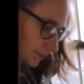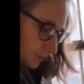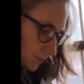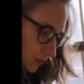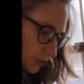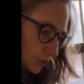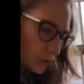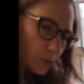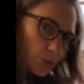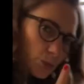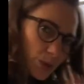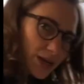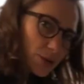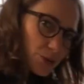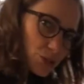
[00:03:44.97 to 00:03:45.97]
So what
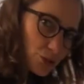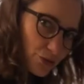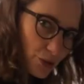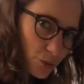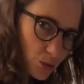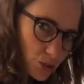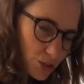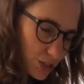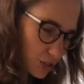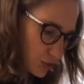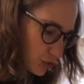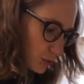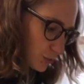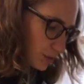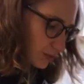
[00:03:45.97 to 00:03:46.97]
I would do if I weren't trying to show
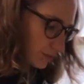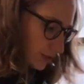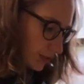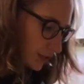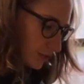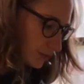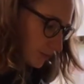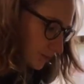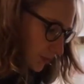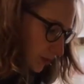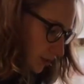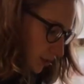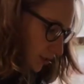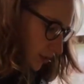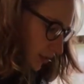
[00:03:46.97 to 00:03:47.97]
you on a video
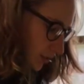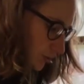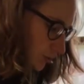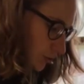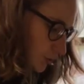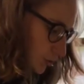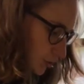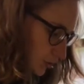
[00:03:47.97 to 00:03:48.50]
is just do this